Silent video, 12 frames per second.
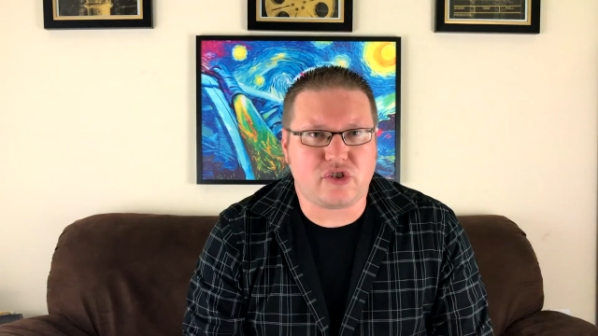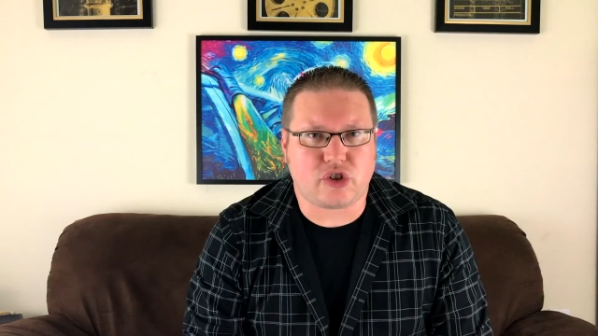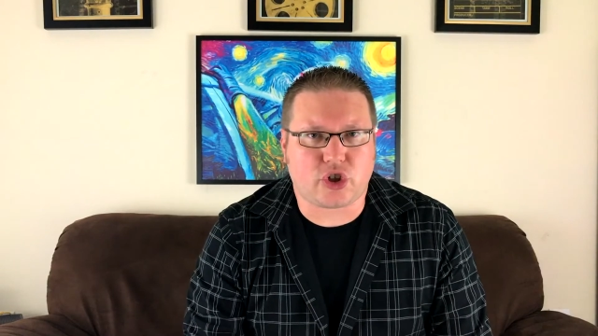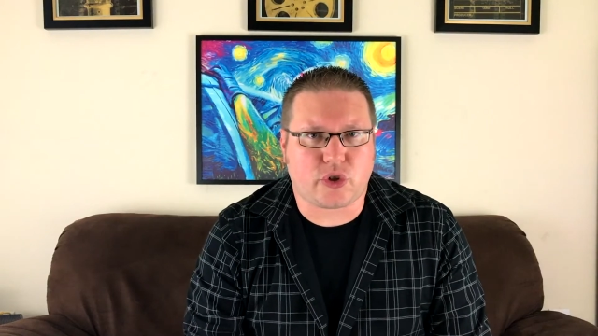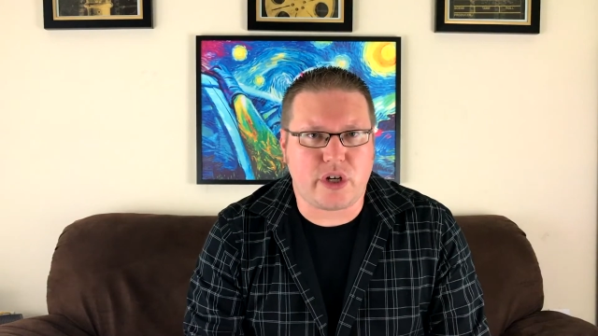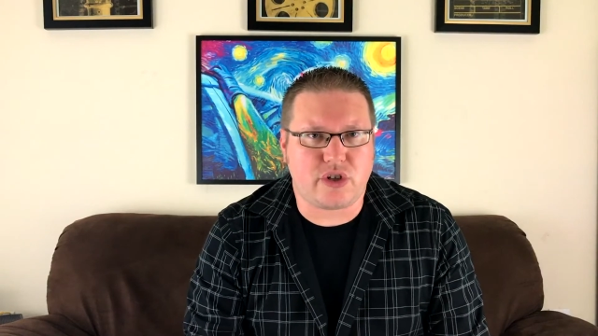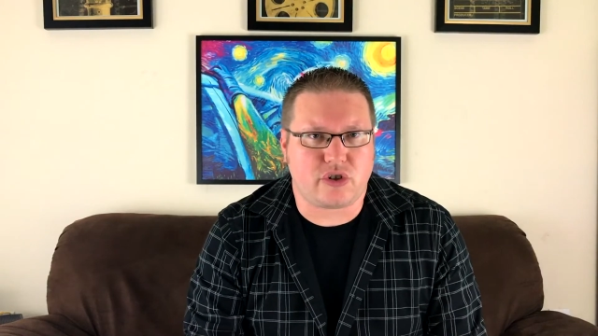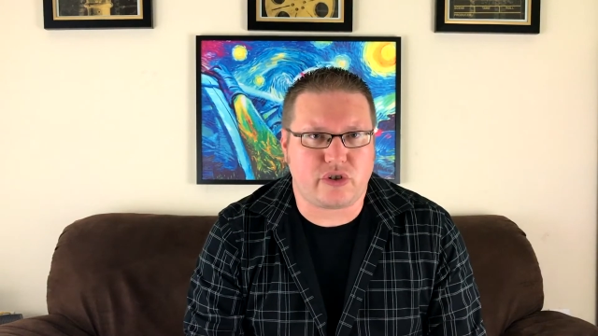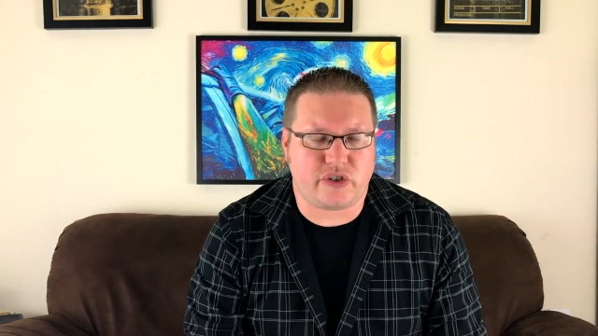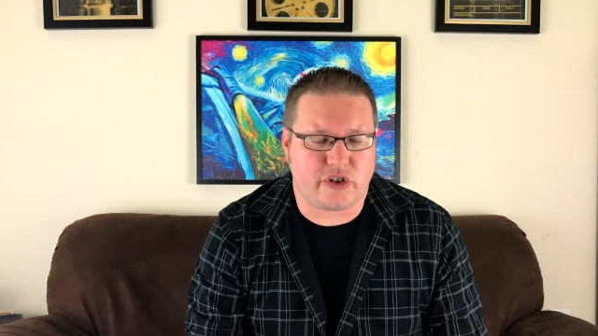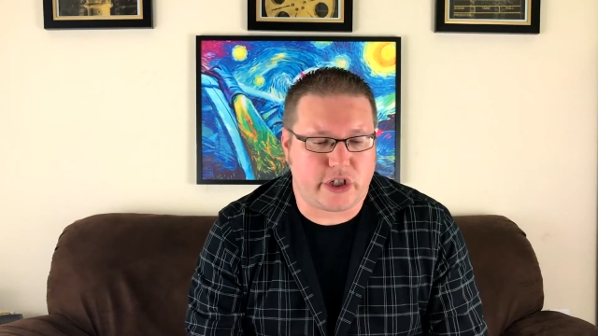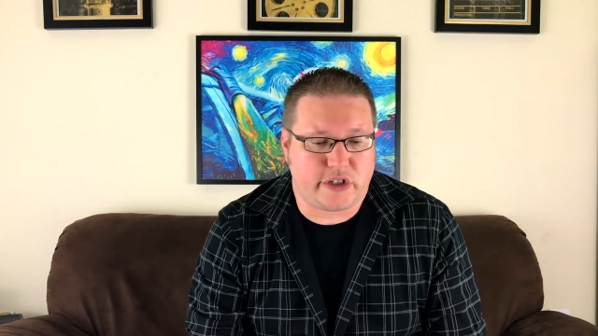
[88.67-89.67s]
or creatures
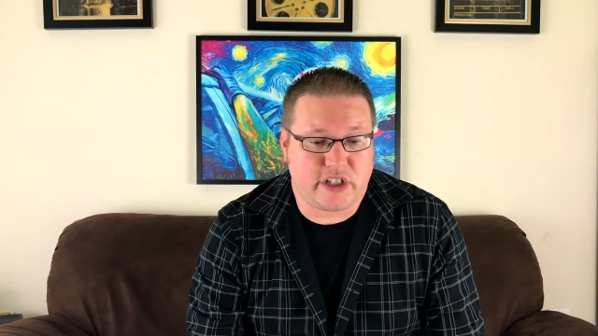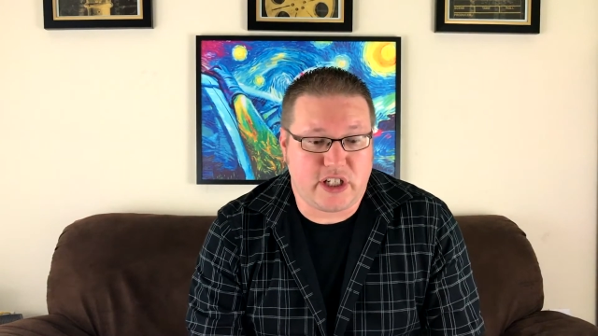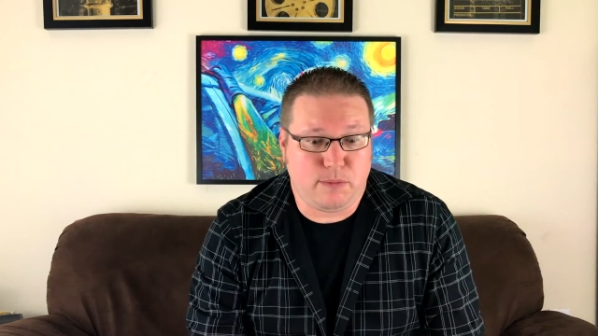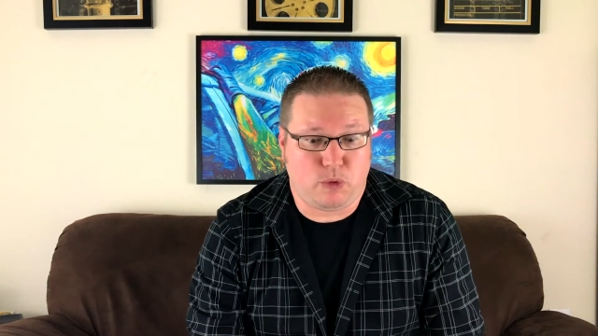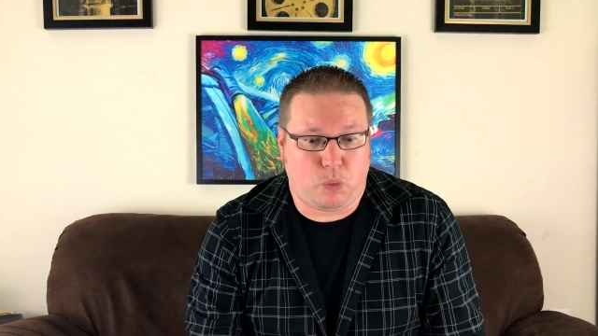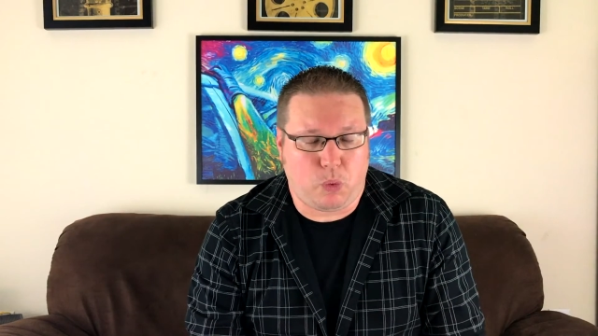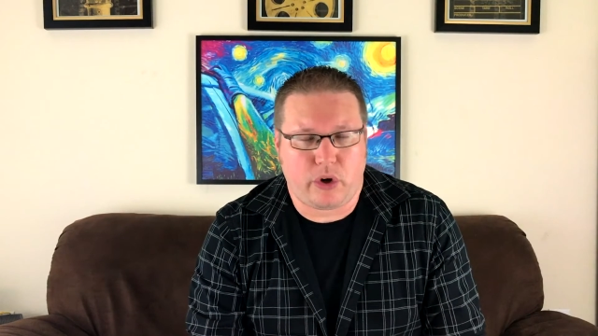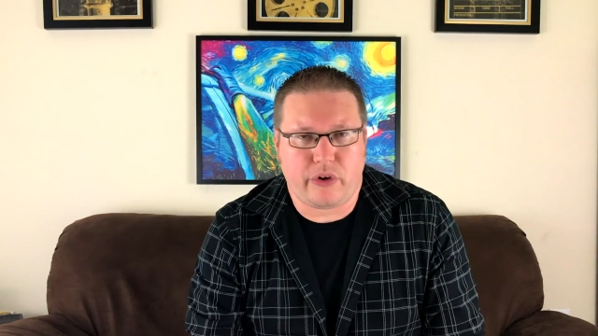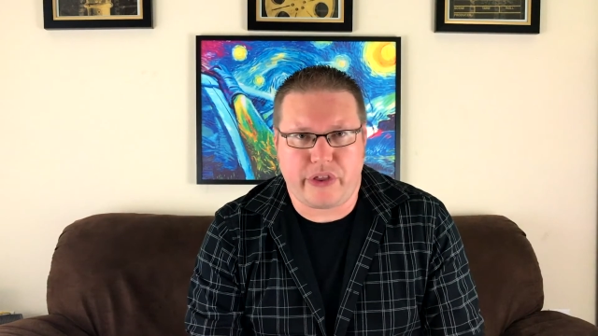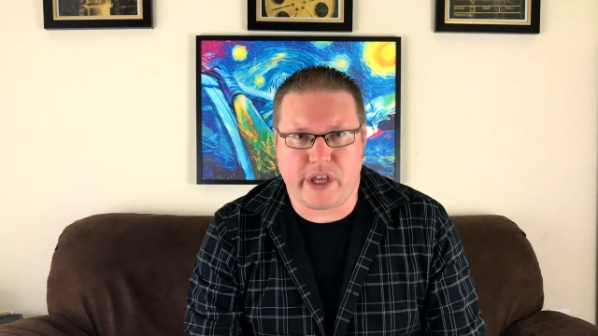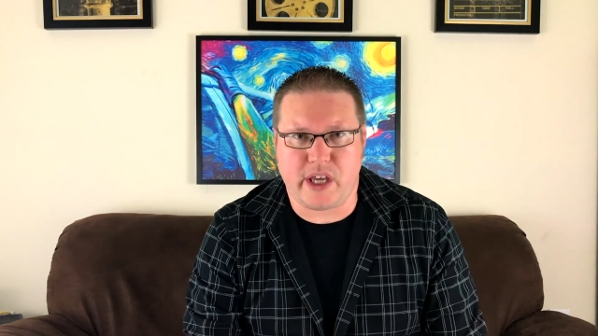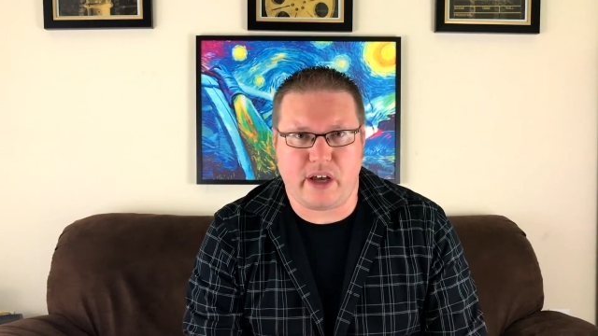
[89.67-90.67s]
that are deemed
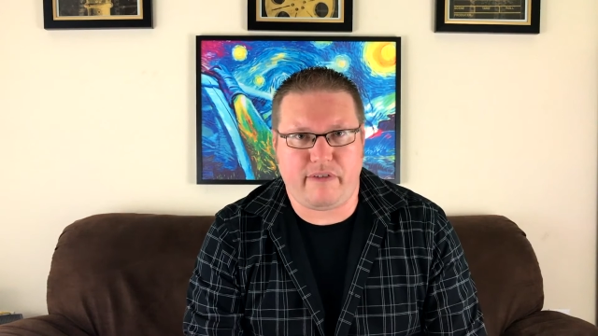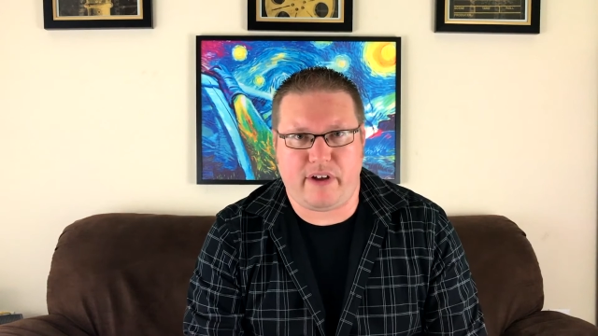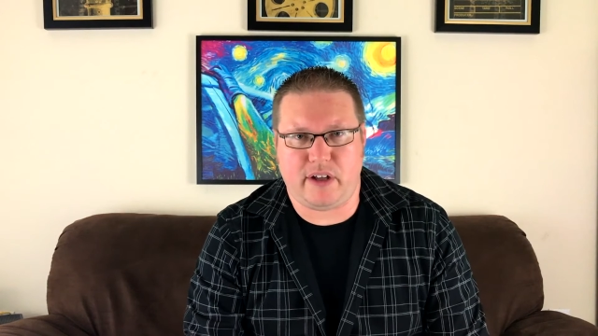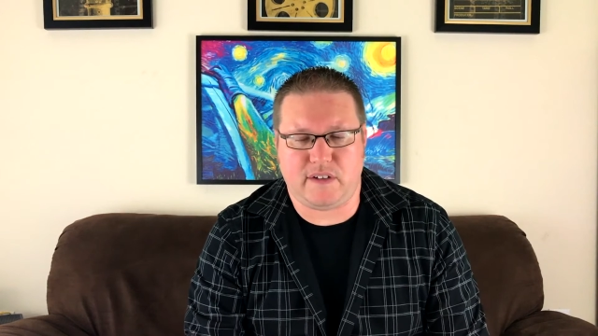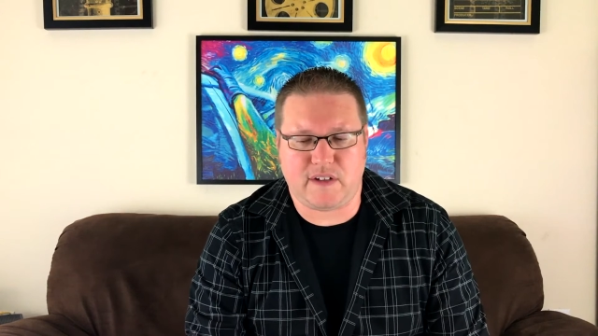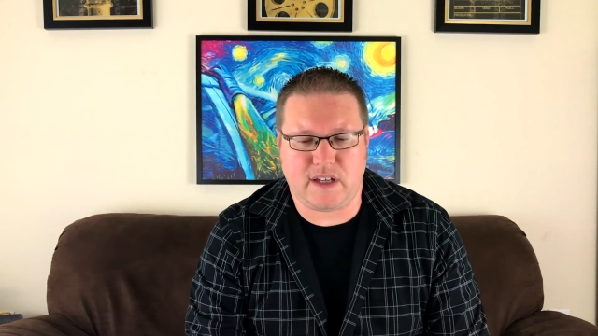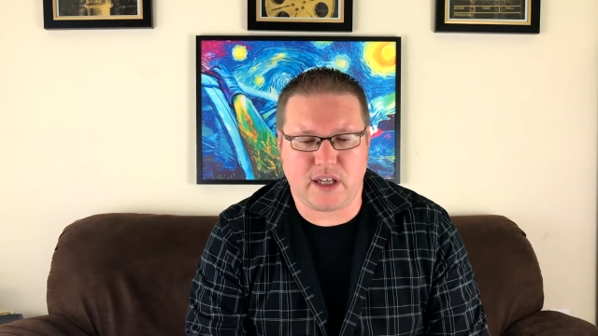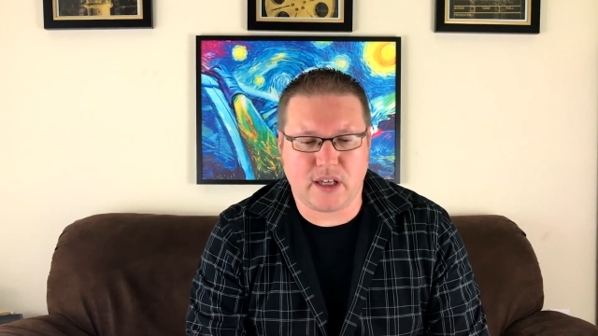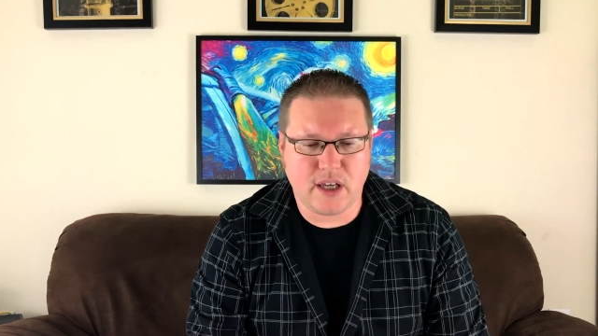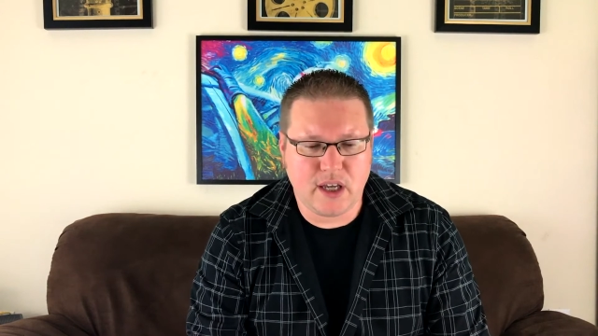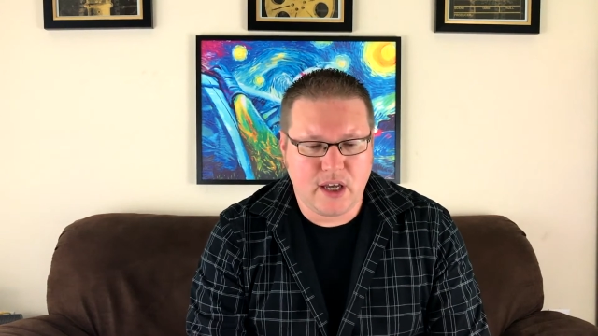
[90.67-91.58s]
worthy of hunting.